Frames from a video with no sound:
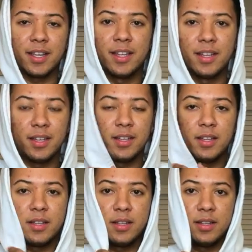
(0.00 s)

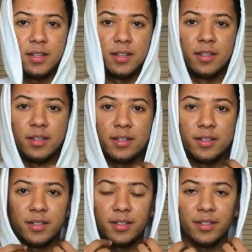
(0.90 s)

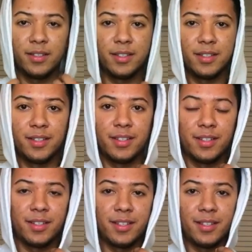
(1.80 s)

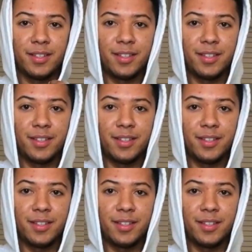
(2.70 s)
[no speech]